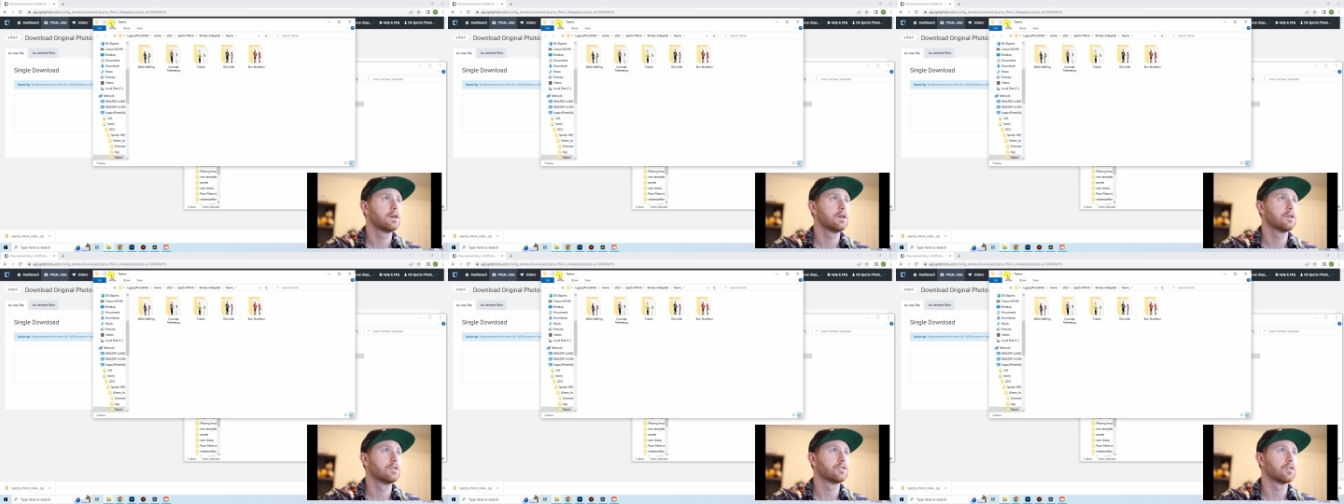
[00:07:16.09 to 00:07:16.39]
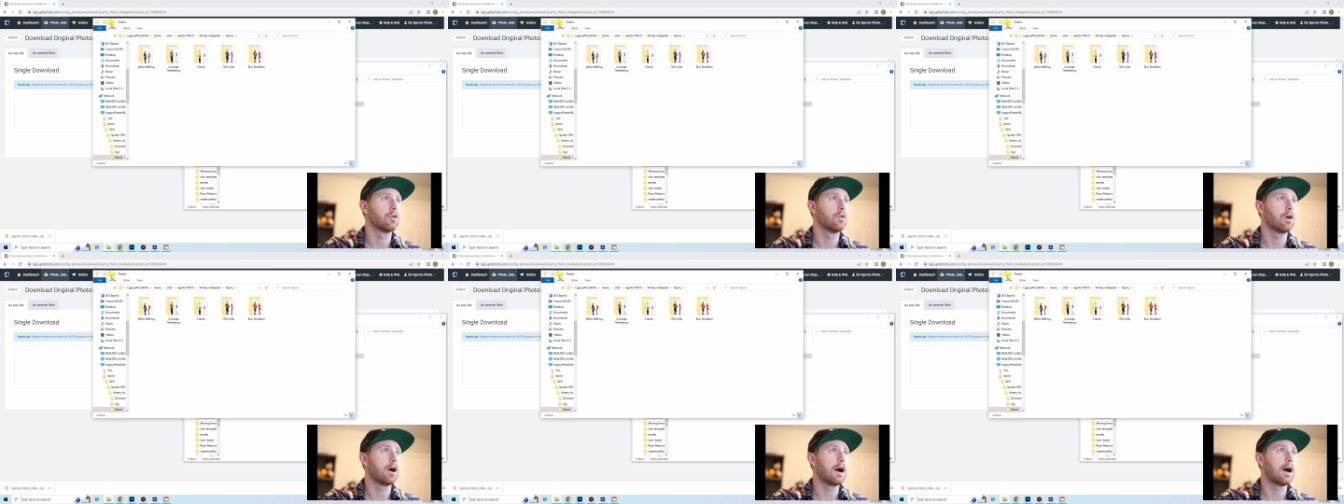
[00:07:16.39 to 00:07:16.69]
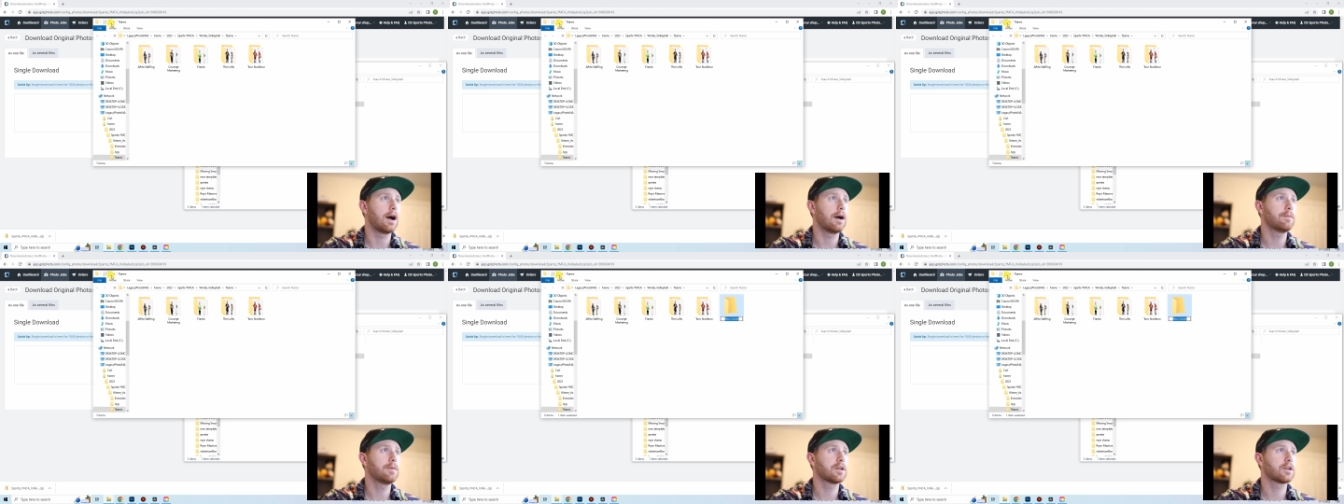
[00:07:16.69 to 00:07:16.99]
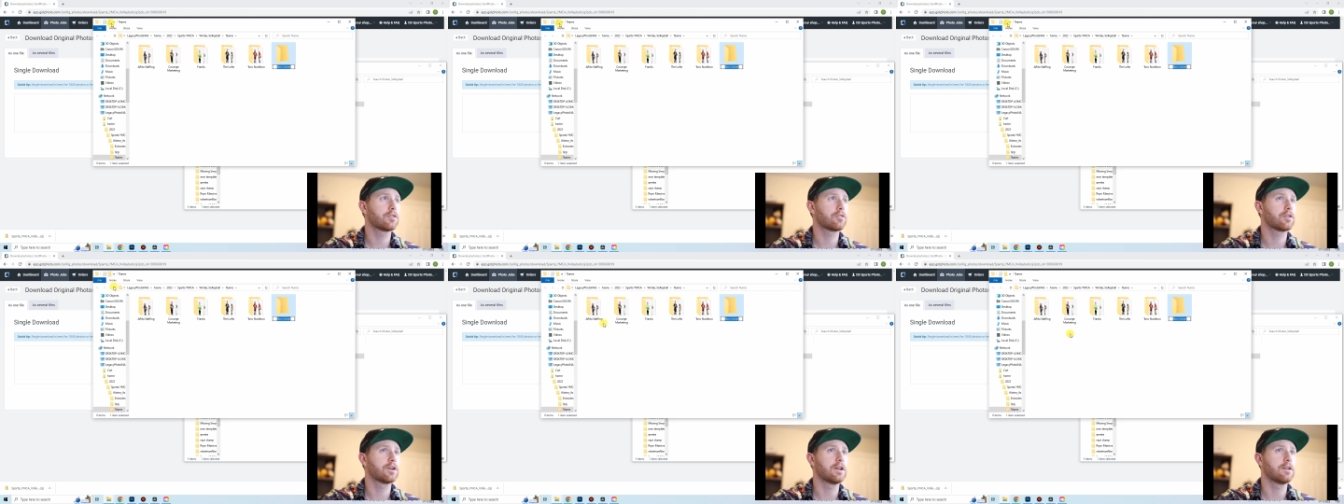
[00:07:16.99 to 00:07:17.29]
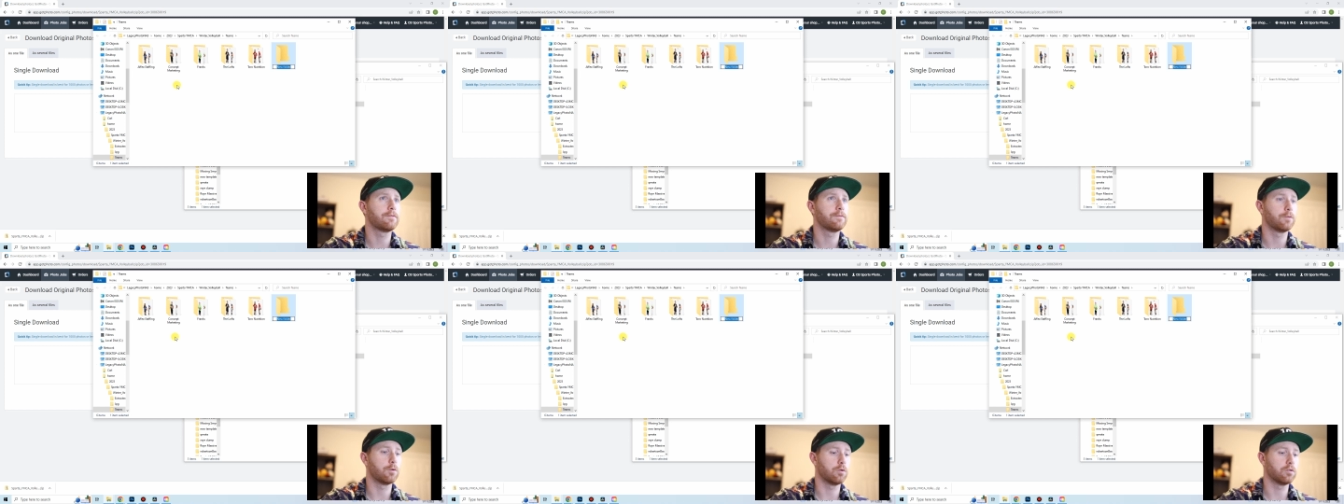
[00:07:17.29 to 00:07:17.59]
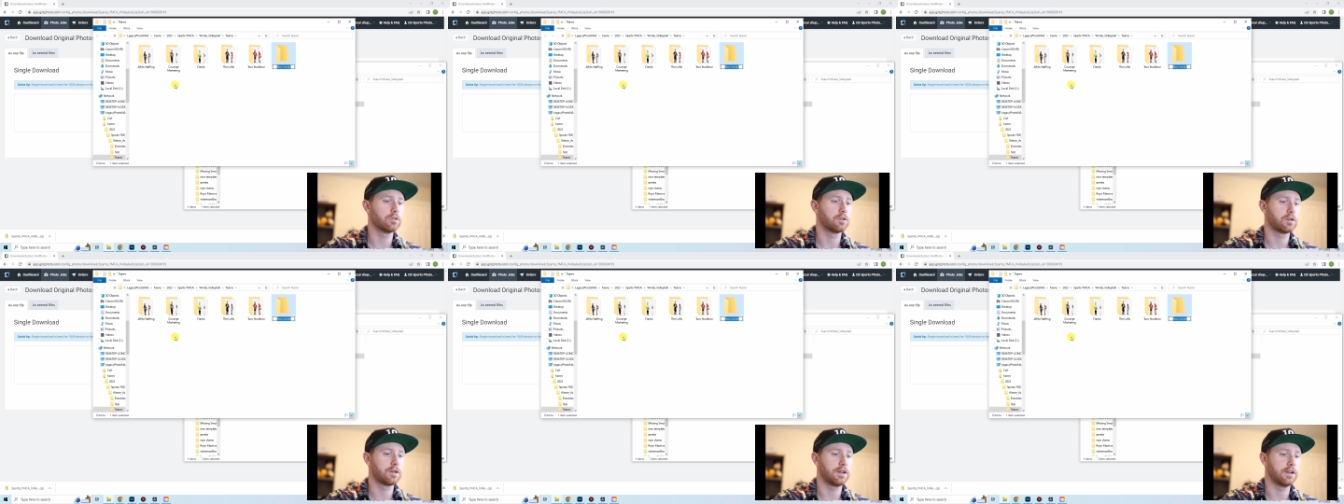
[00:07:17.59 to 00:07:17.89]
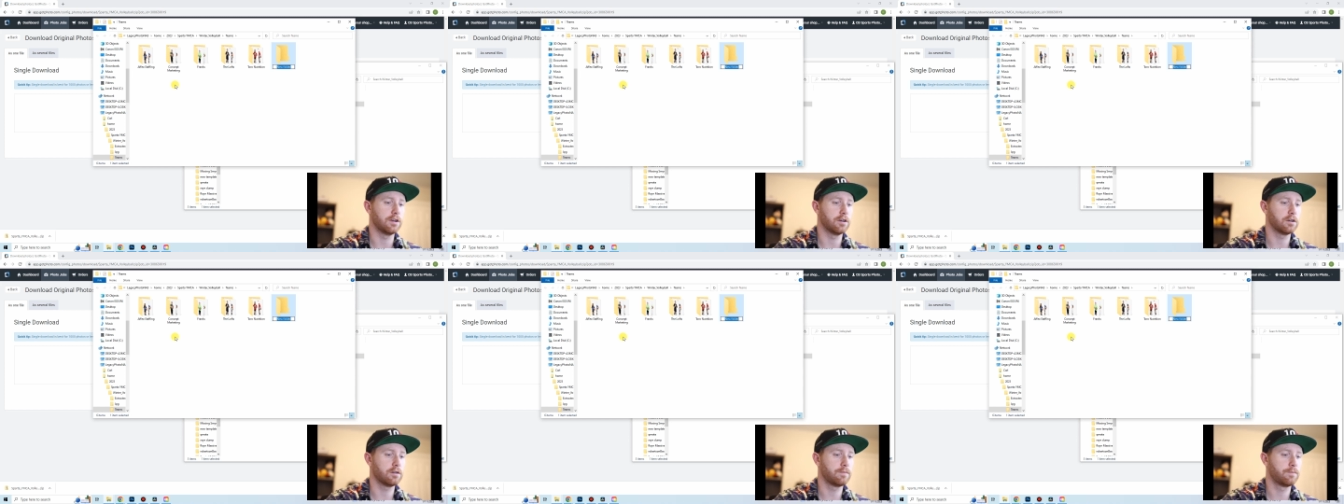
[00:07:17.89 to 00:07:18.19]
So I'm going to create a folder
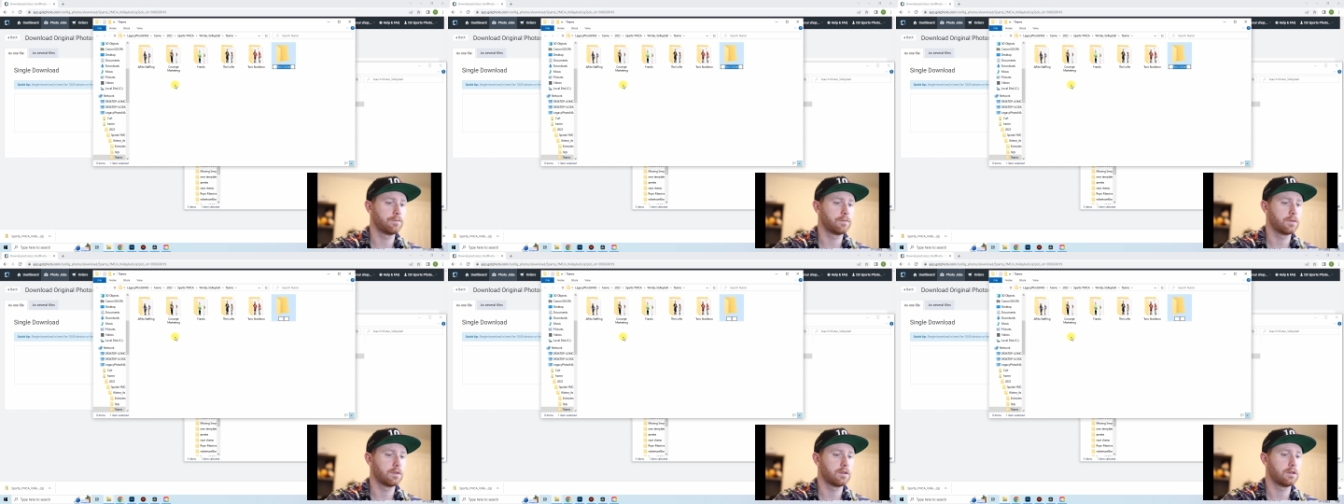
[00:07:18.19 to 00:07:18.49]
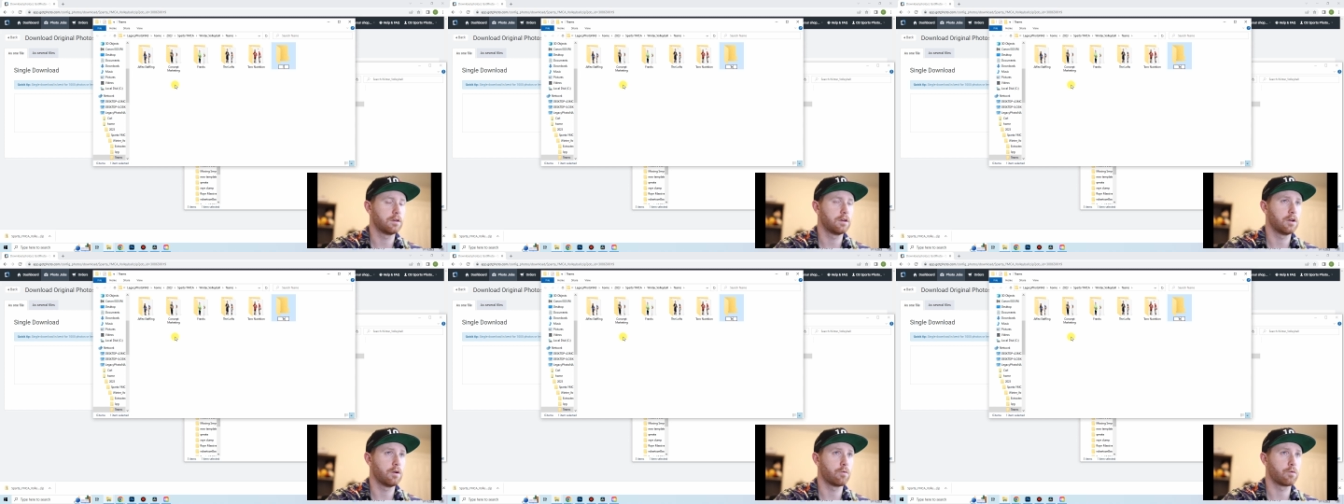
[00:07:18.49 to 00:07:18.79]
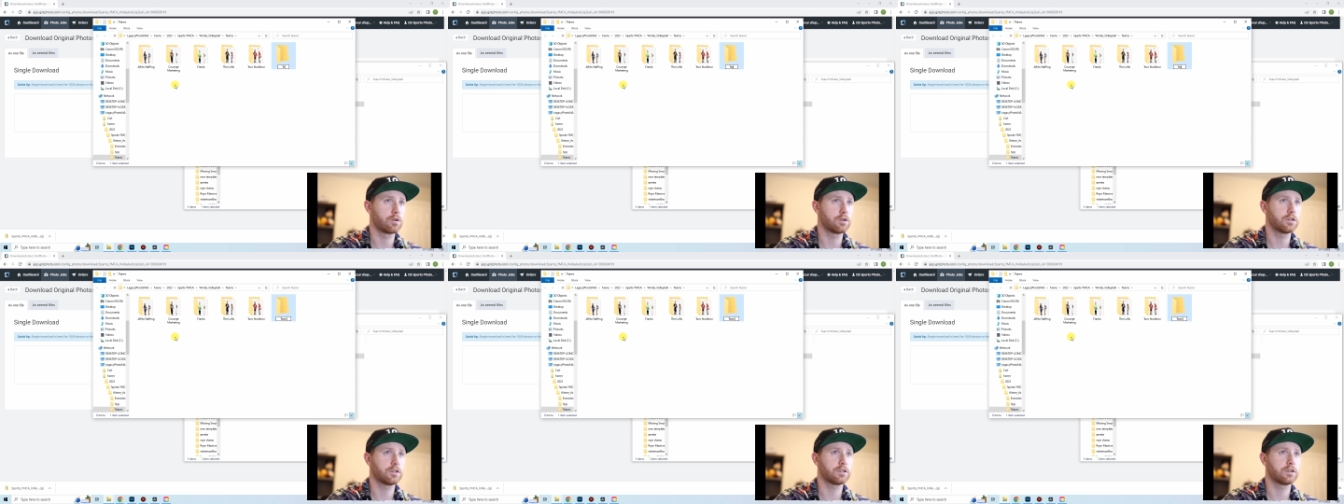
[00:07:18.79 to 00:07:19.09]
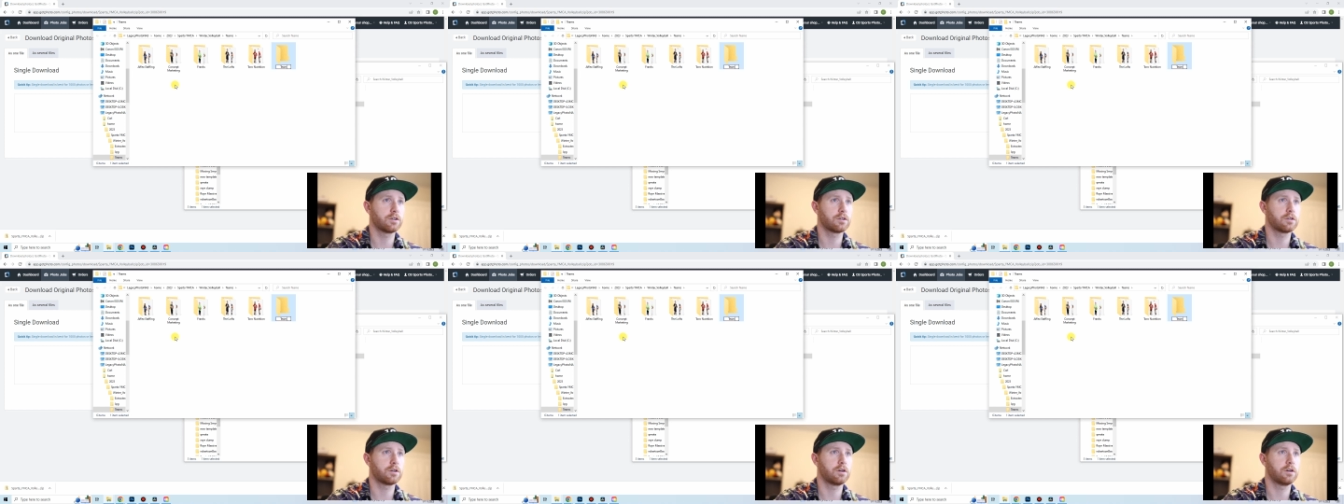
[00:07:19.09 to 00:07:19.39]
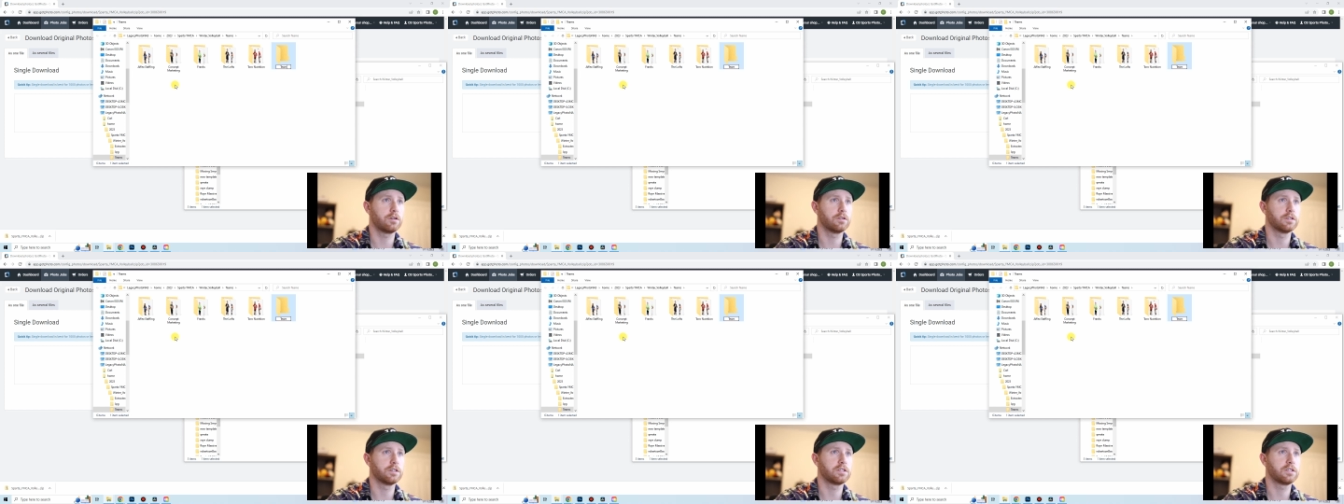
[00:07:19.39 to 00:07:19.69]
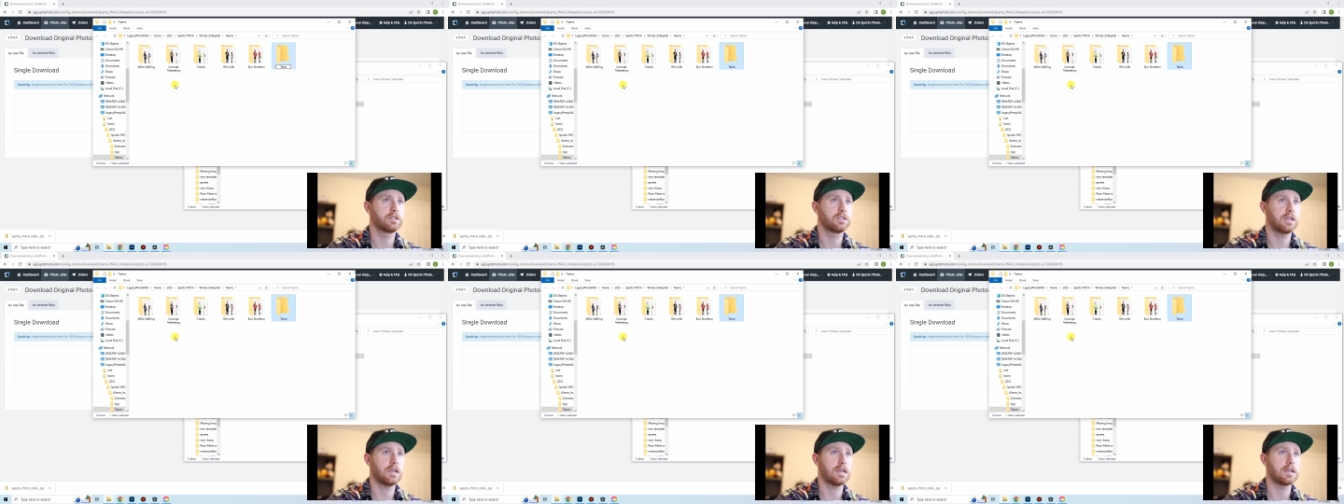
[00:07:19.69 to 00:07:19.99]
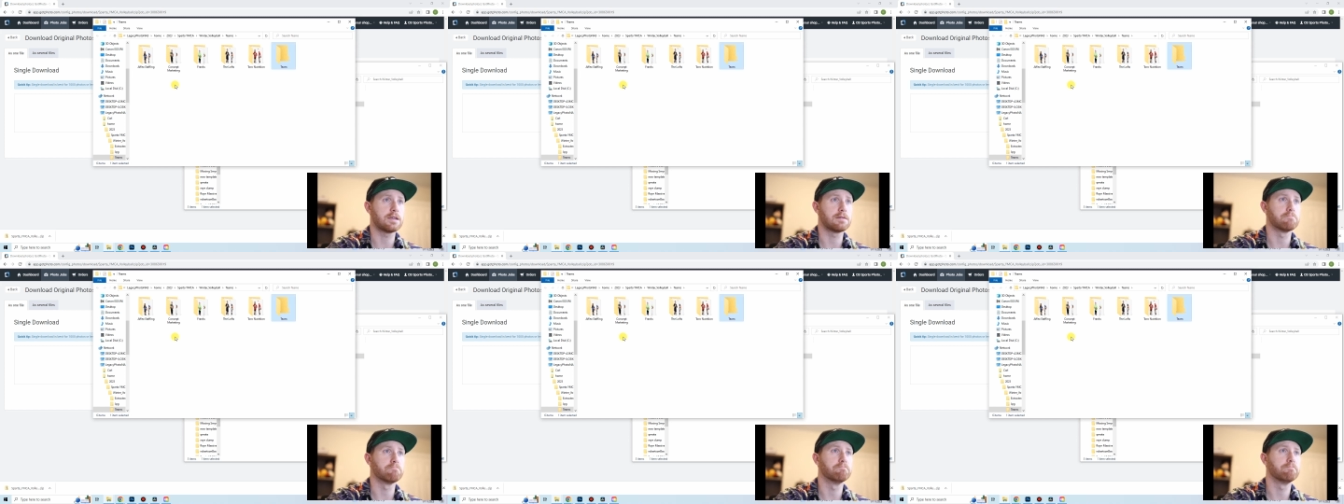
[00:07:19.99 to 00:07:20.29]
here, and we're just going to call this
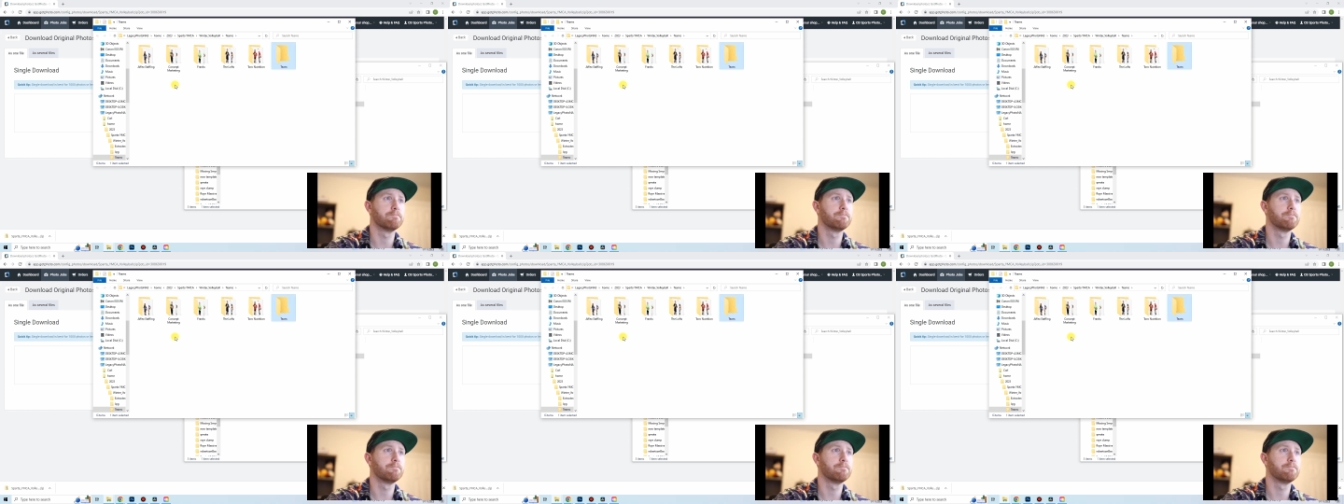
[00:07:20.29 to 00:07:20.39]
team.